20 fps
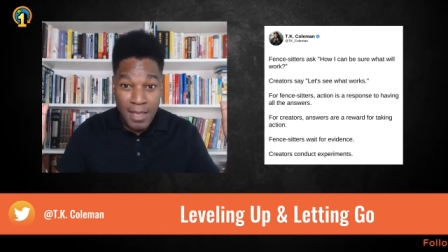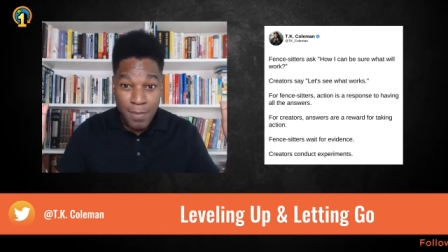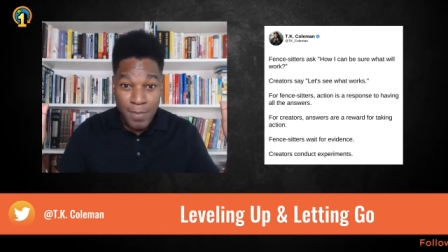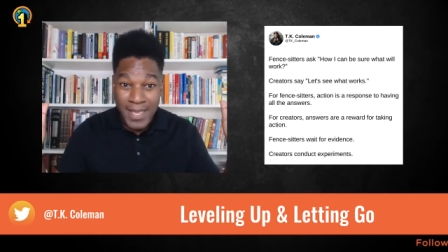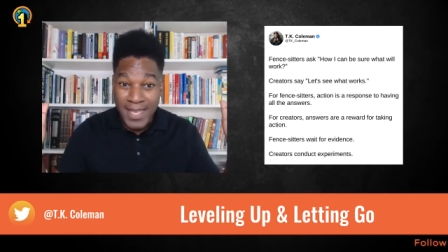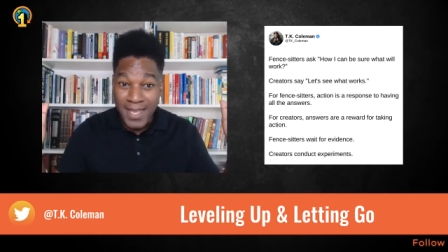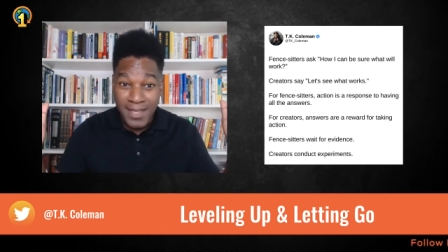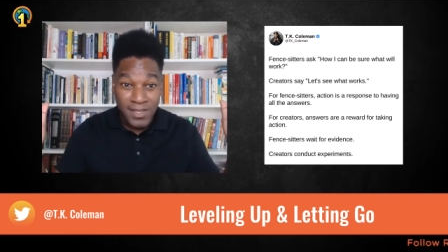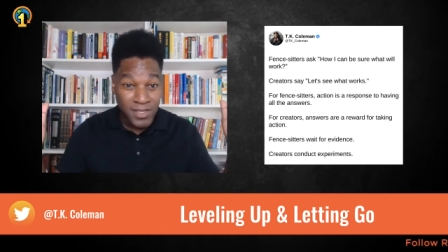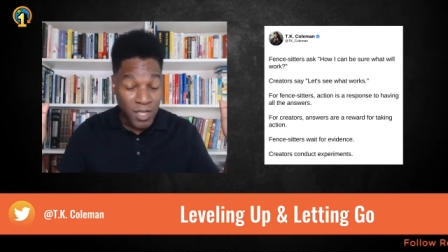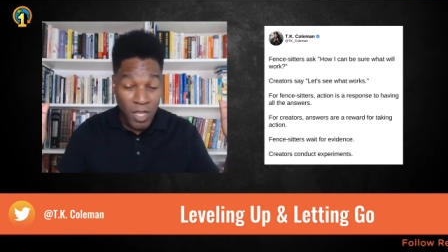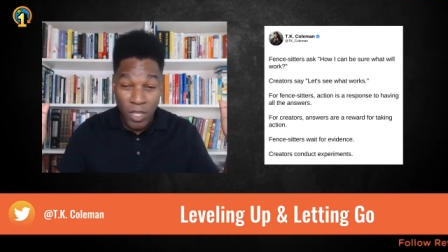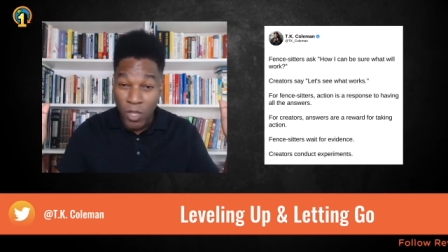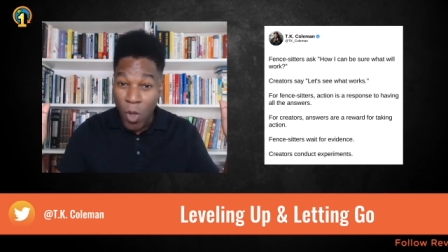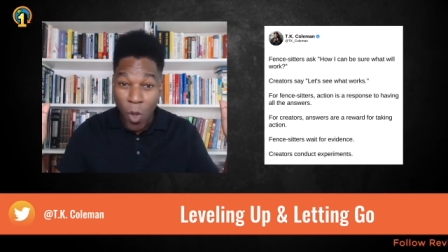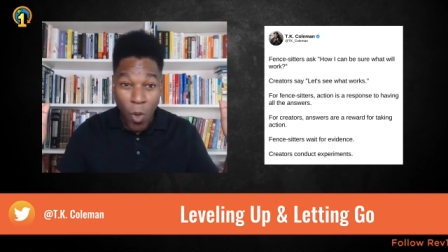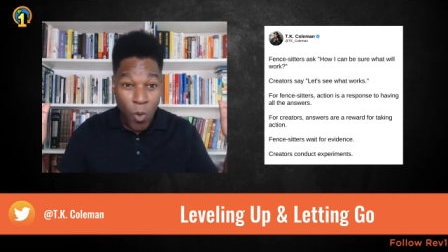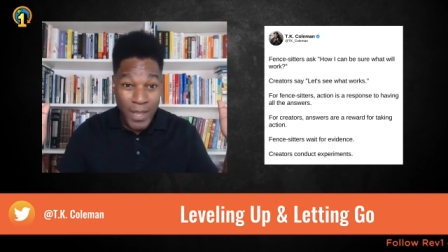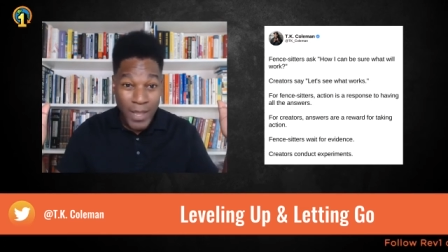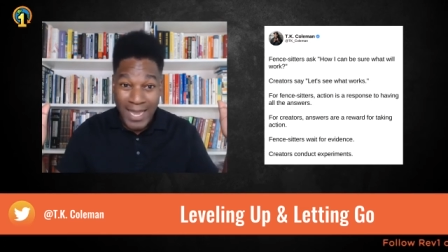Because the
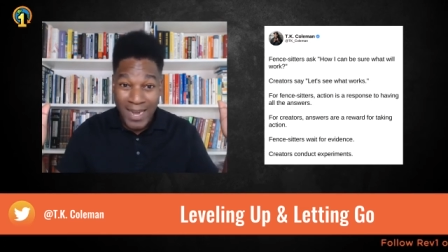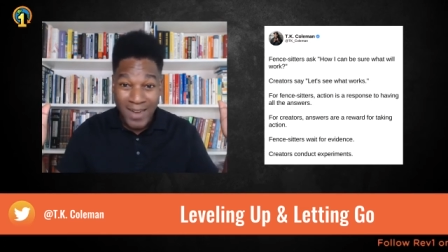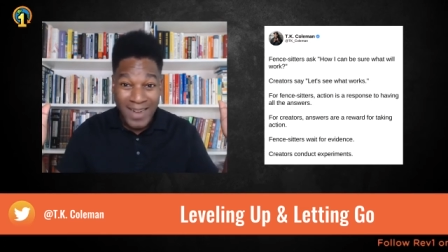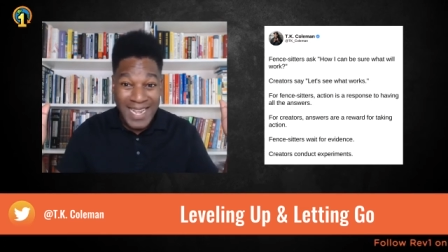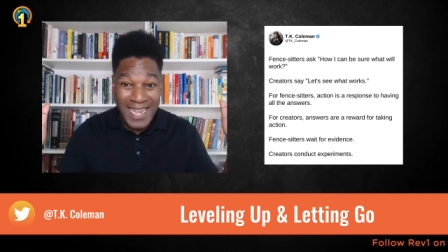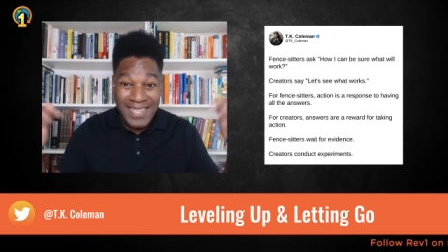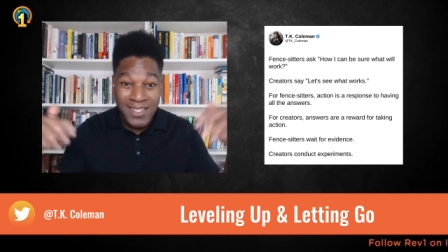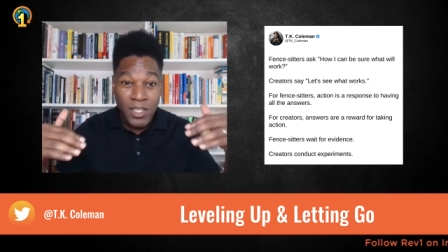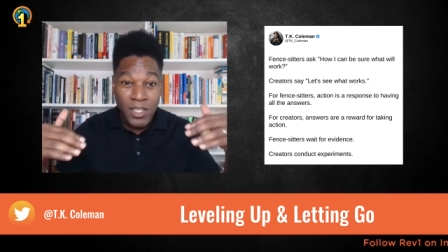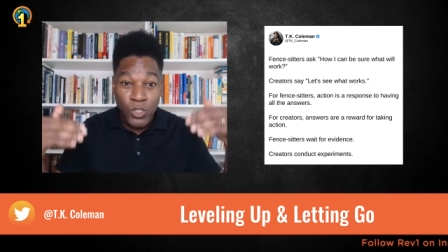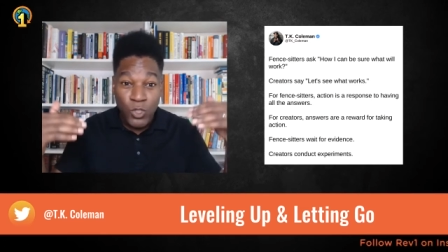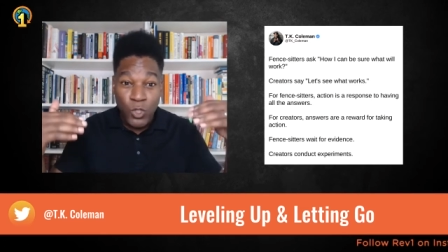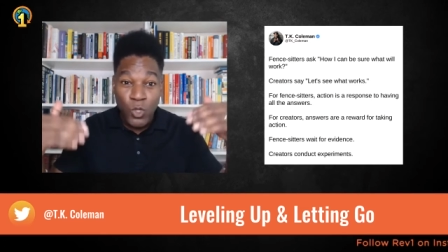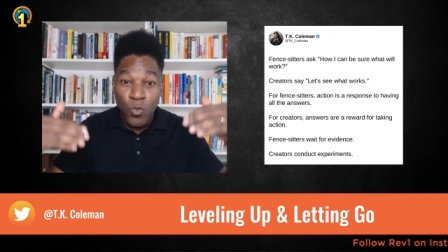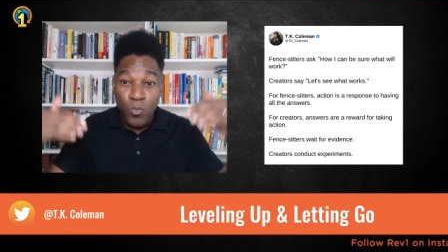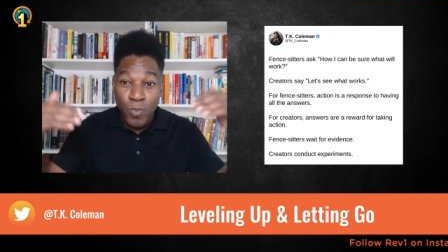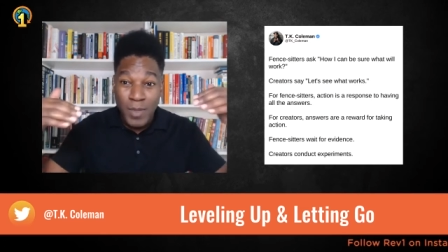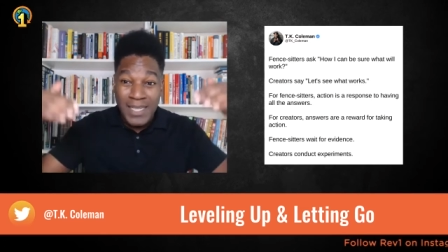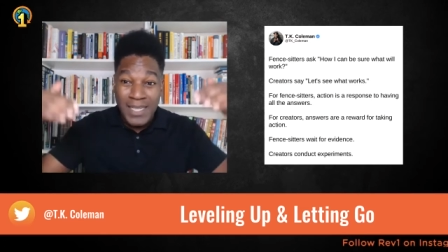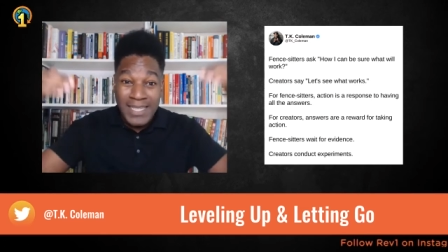goal here isn't
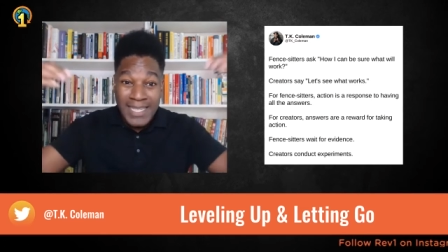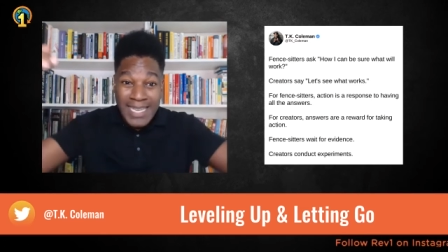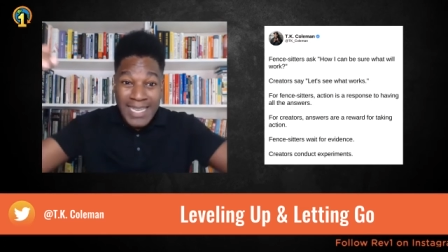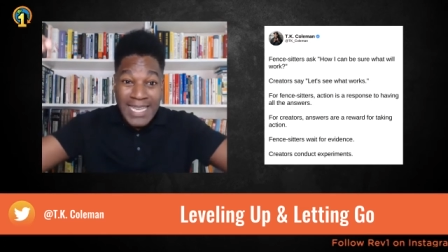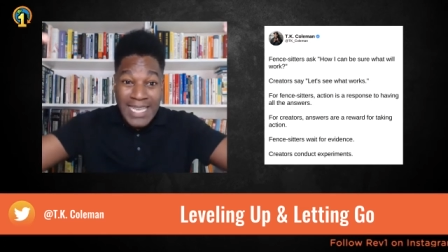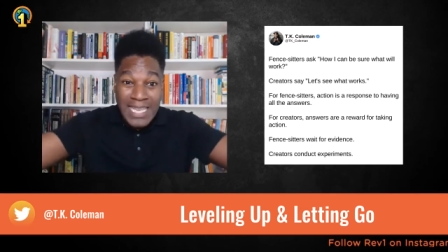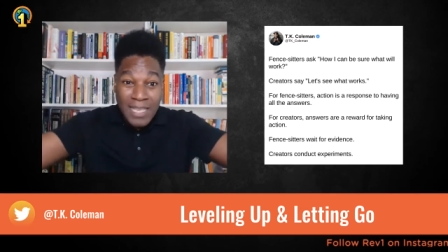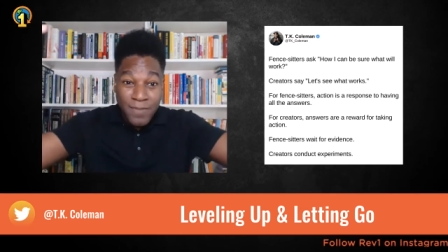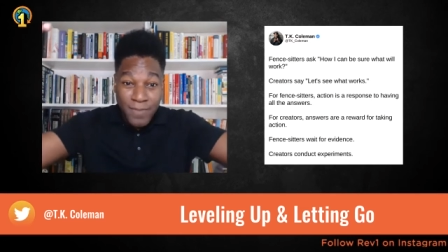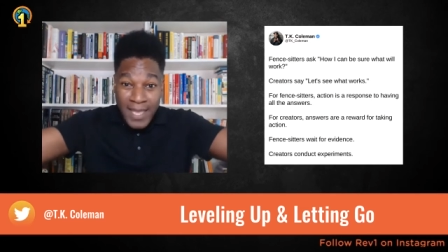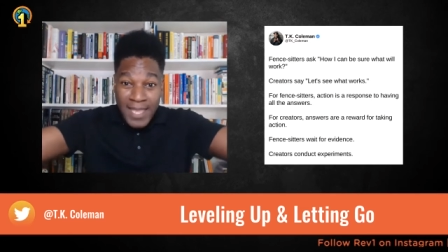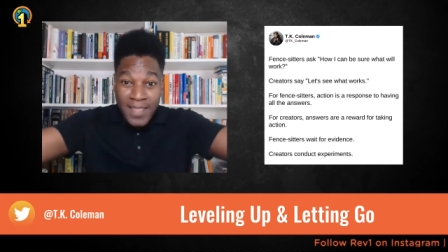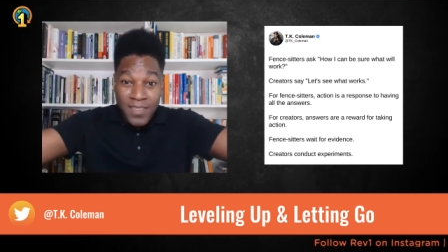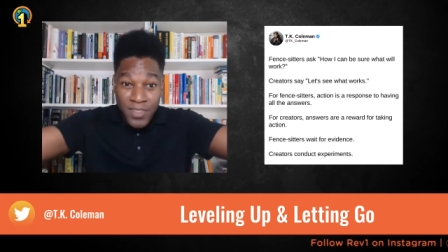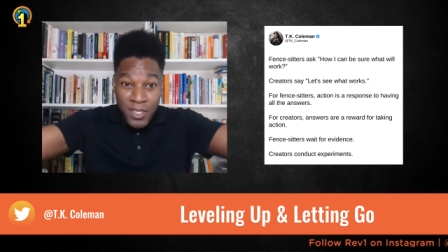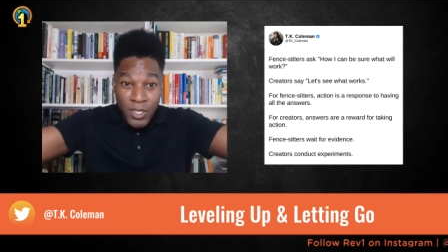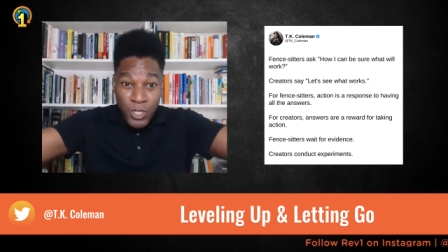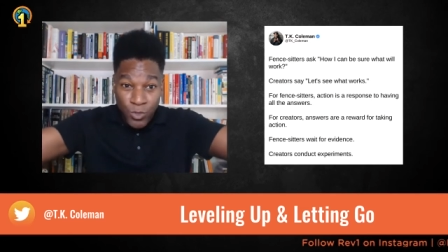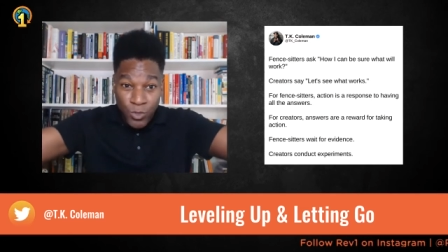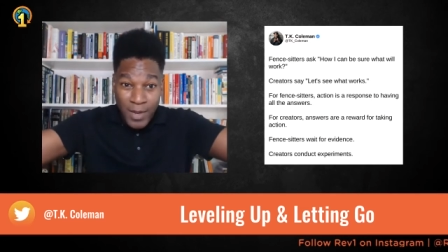to believe in
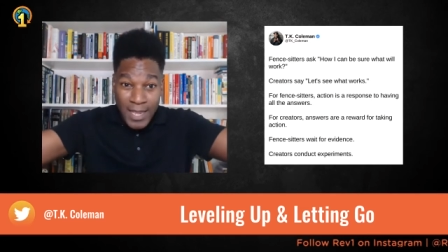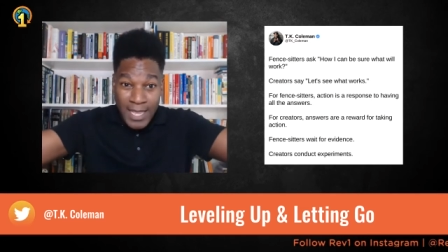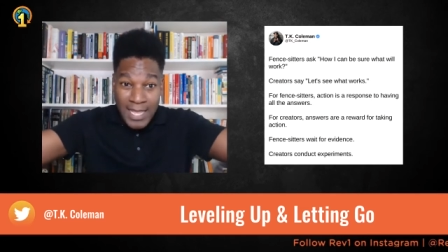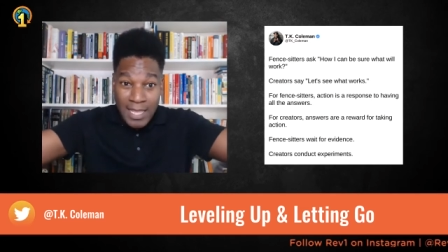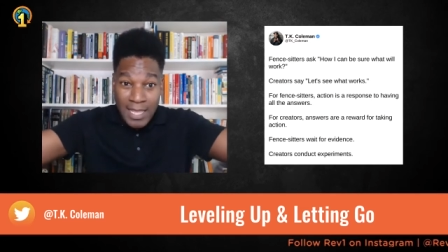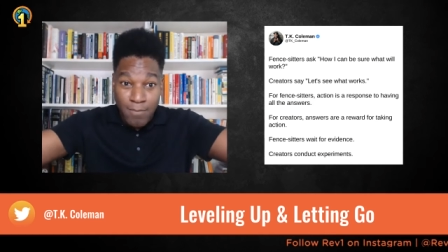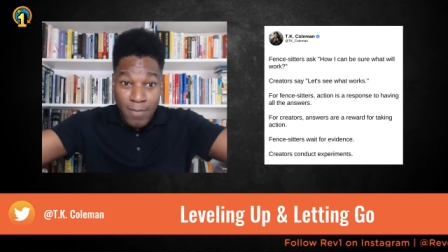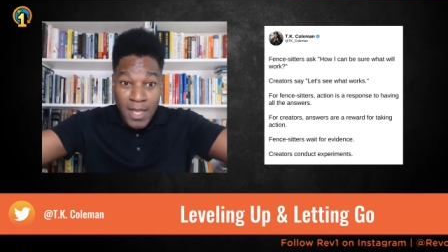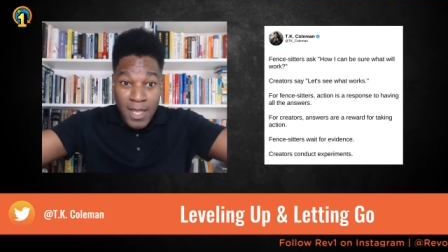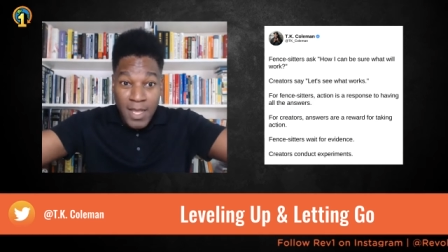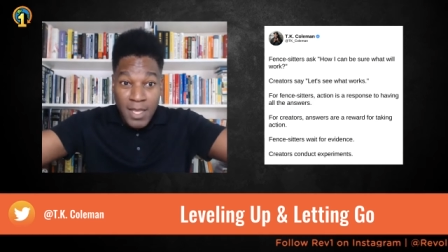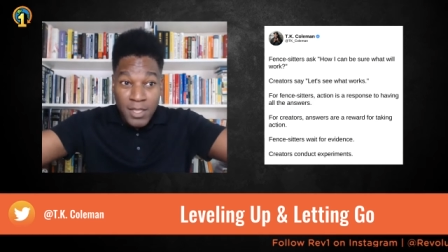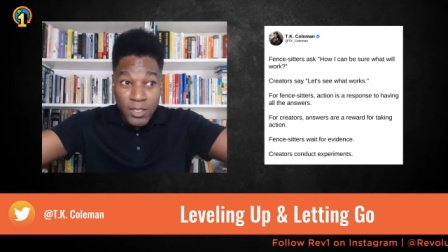the dream.